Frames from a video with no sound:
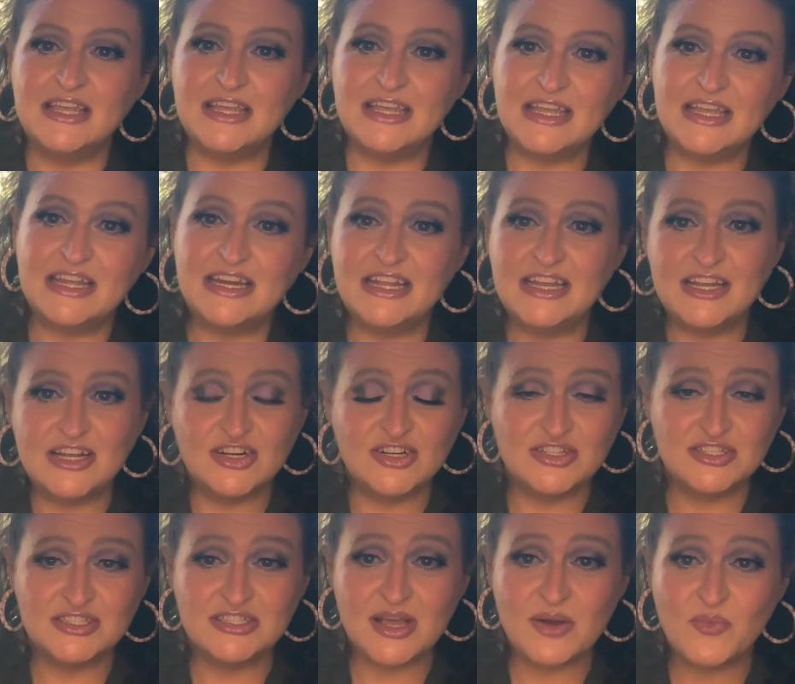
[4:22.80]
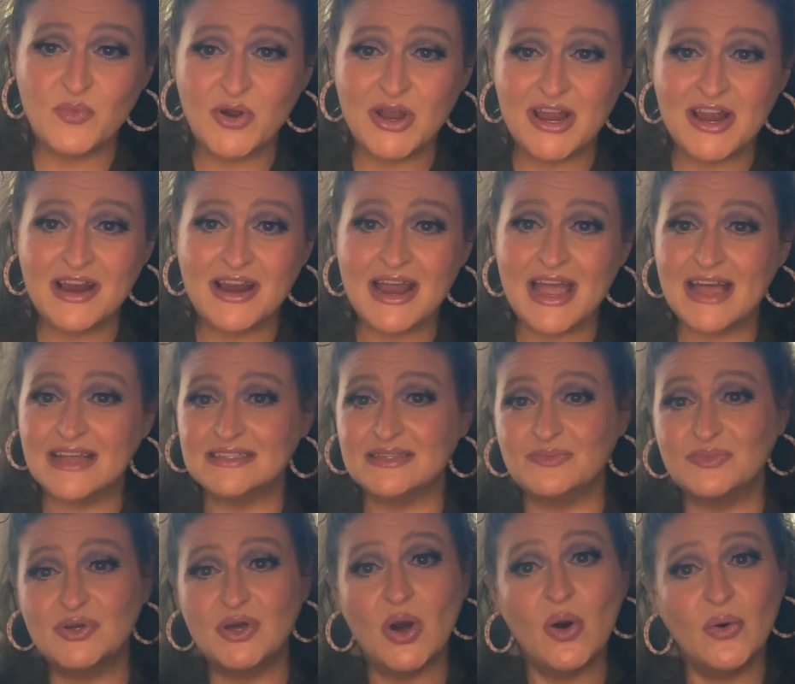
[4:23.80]
in here somewhere as
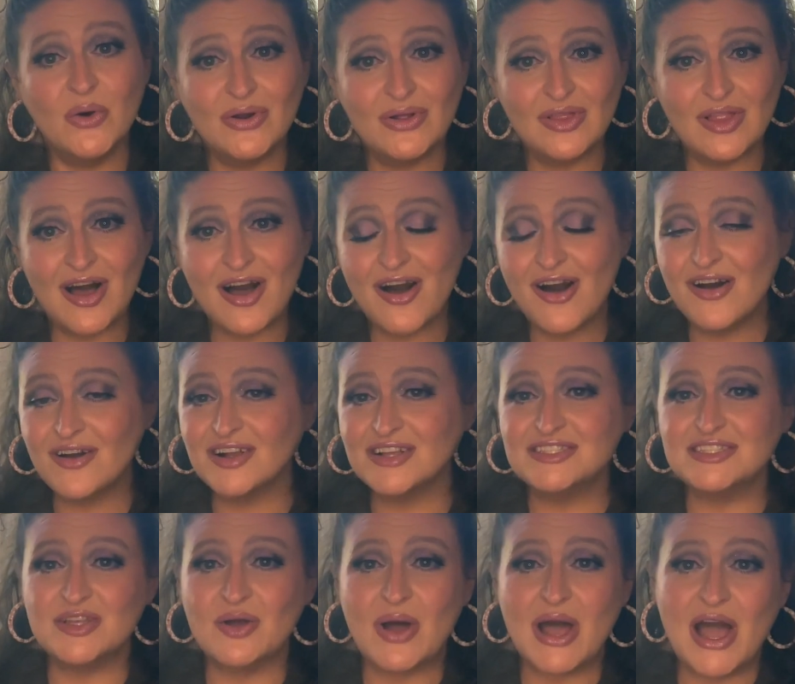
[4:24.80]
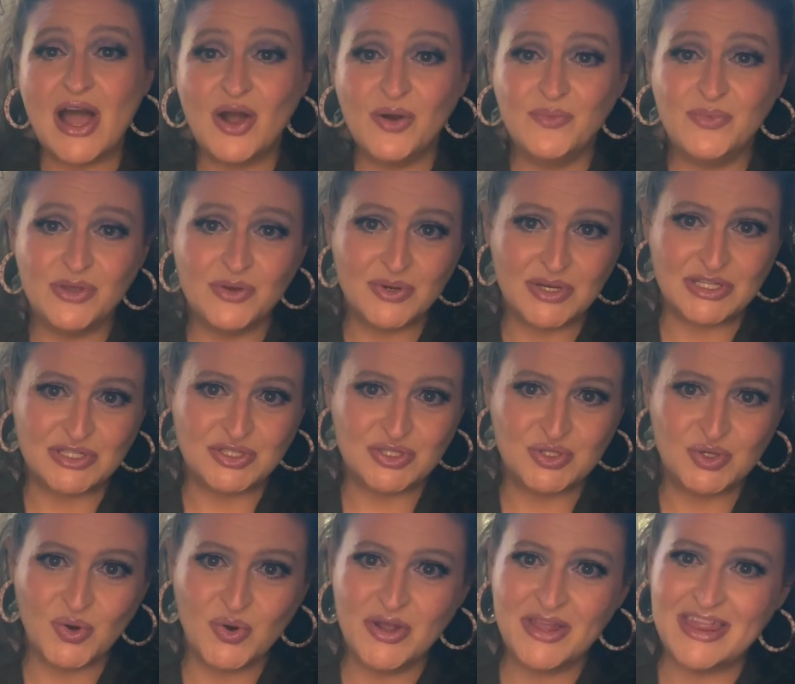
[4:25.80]
I'm going along. So I hope you
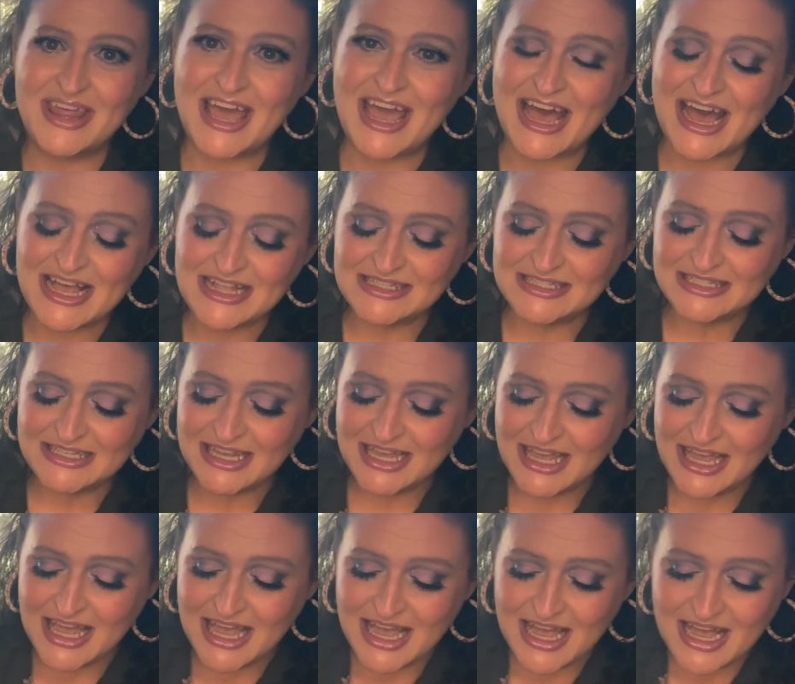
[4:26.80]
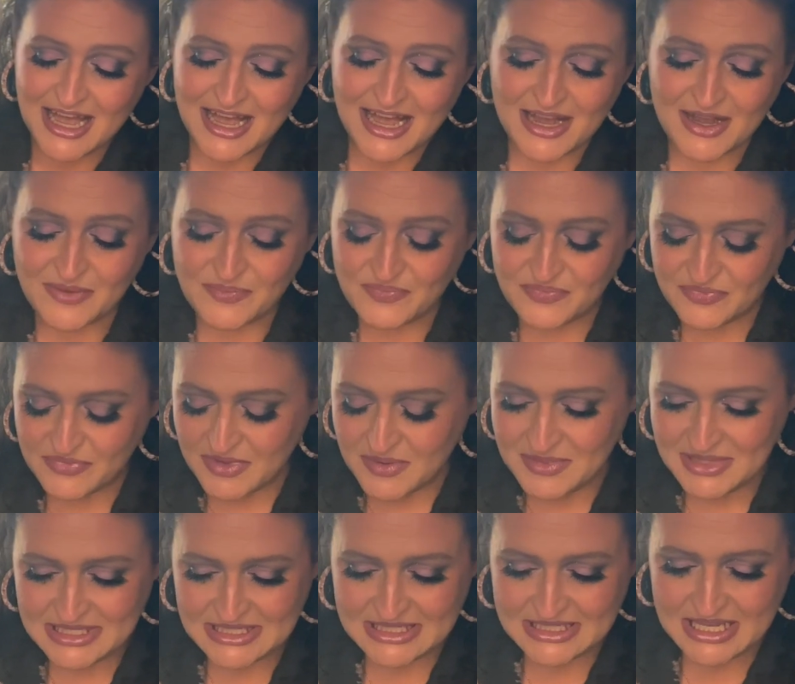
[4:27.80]
enjoy that. Um, let
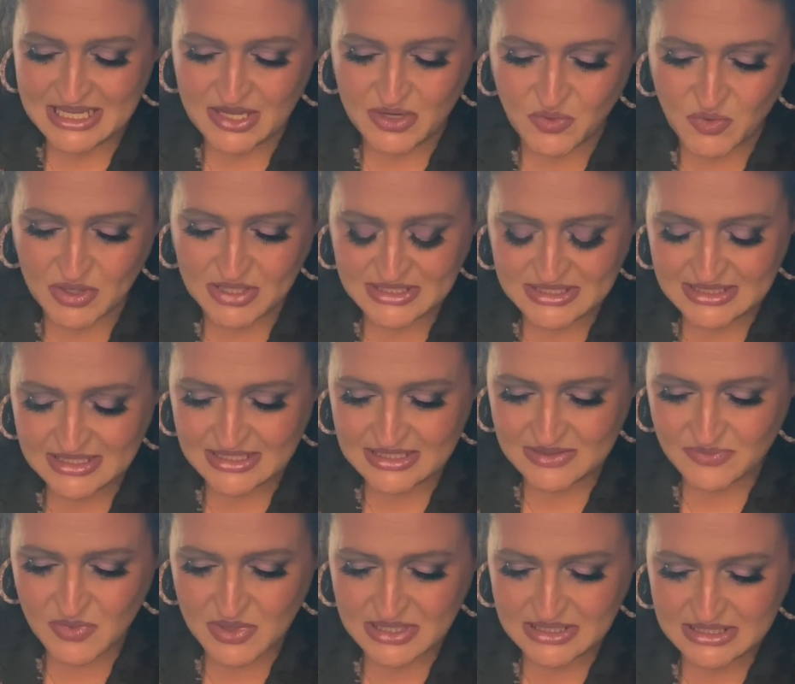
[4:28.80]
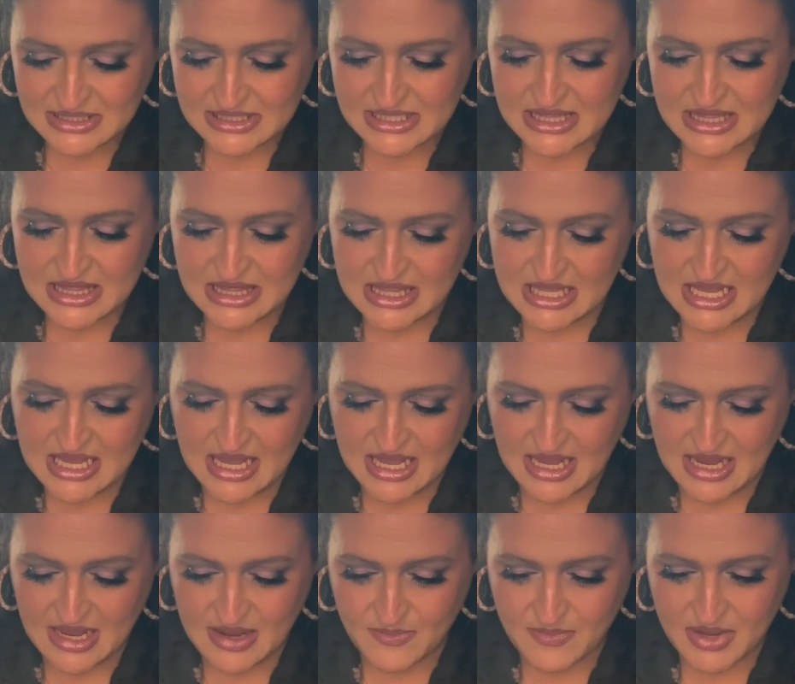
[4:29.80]
me see, what is this month's
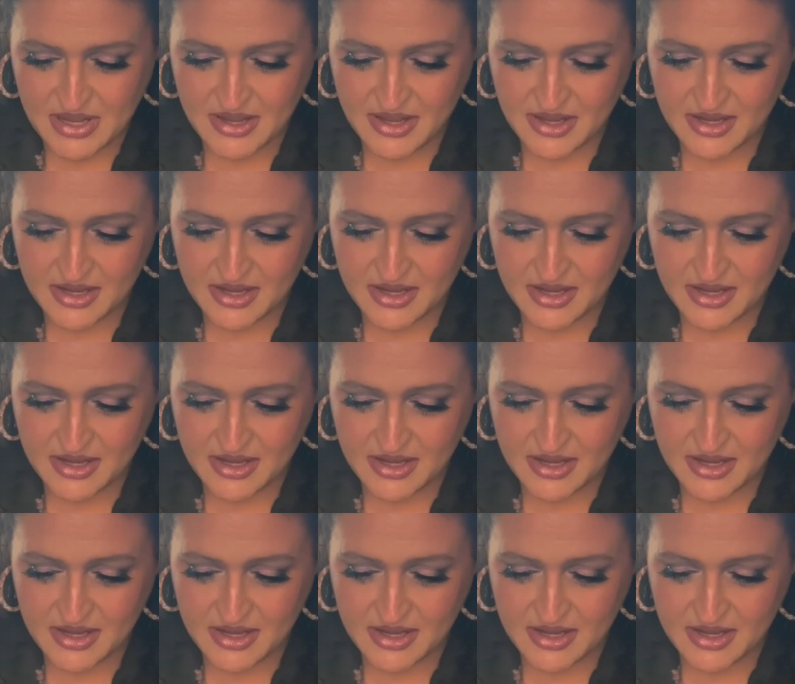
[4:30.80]
theme?